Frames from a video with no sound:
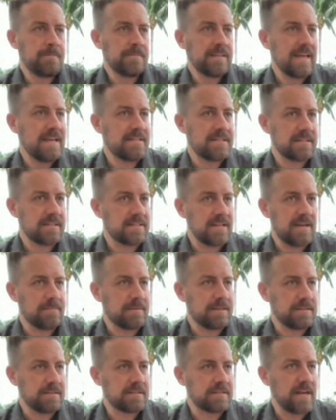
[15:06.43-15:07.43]
case
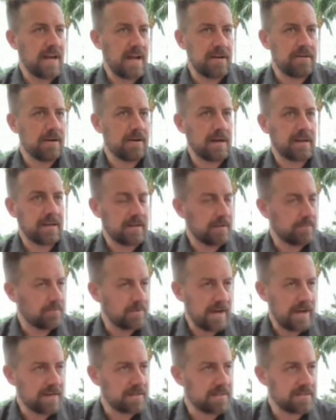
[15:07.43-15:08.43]
acceptance skyrocket in
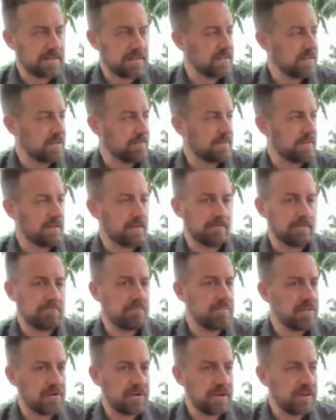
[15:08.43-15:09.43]
practices up to
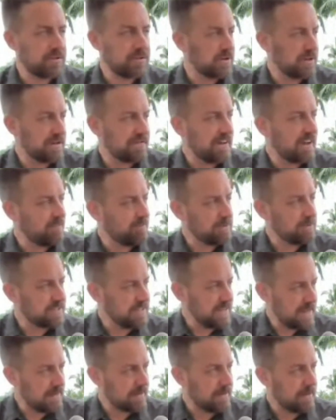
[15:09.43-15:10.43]

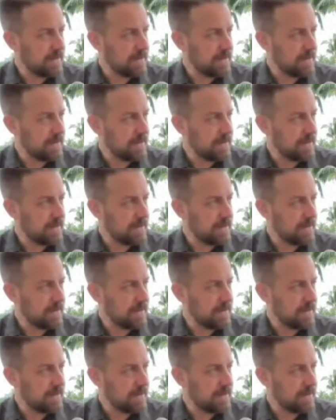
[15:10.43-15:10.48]
30-35%.